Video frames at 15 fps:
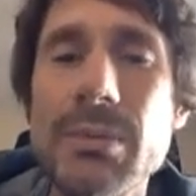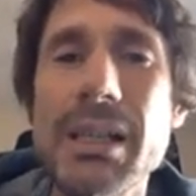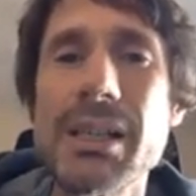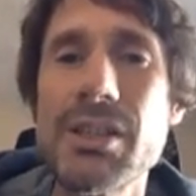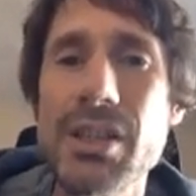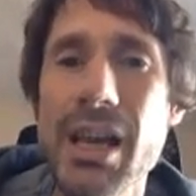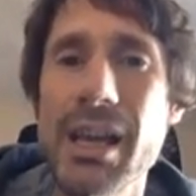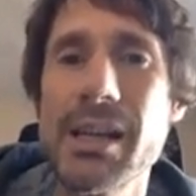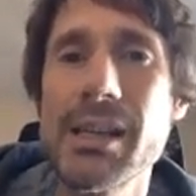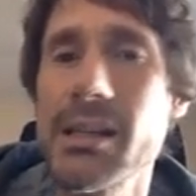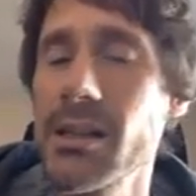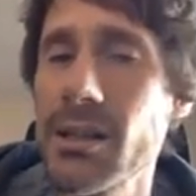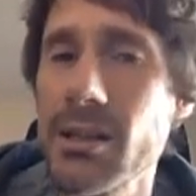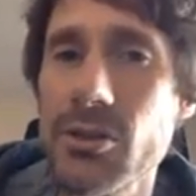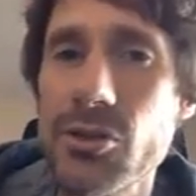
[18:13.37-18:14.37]

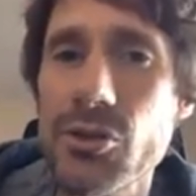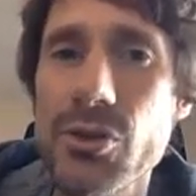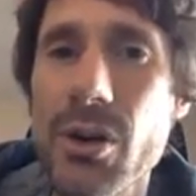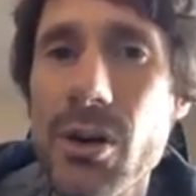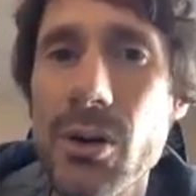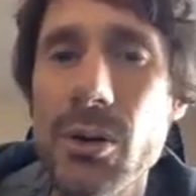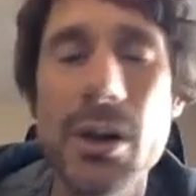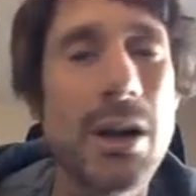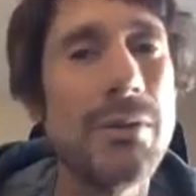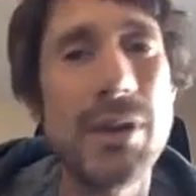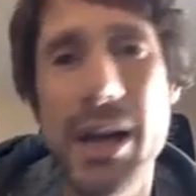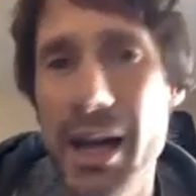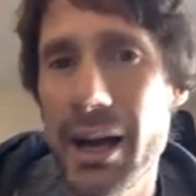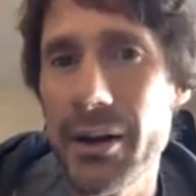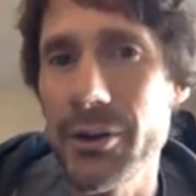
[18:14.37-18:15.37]
maintaining control over
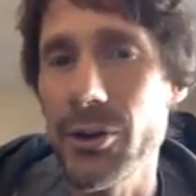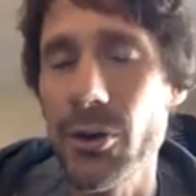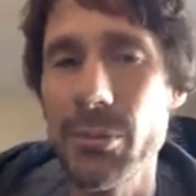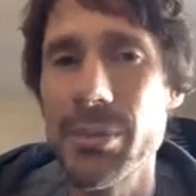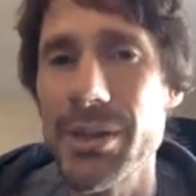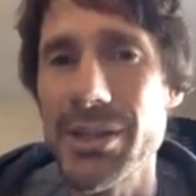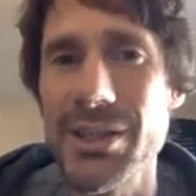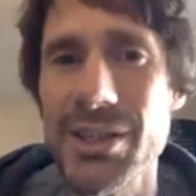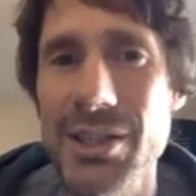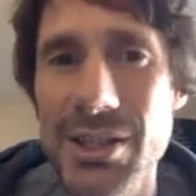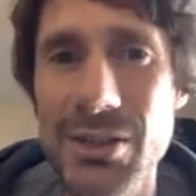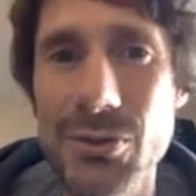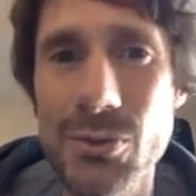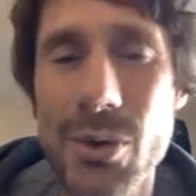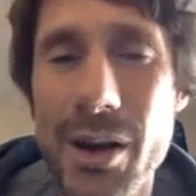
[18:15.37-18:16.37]
how your business
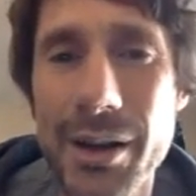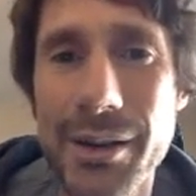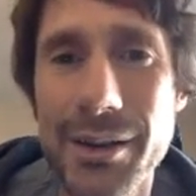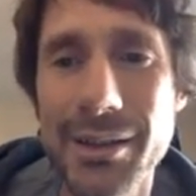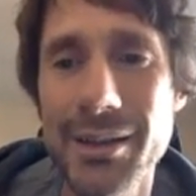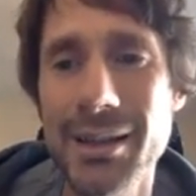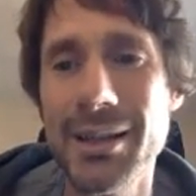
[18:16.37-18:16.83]
is run.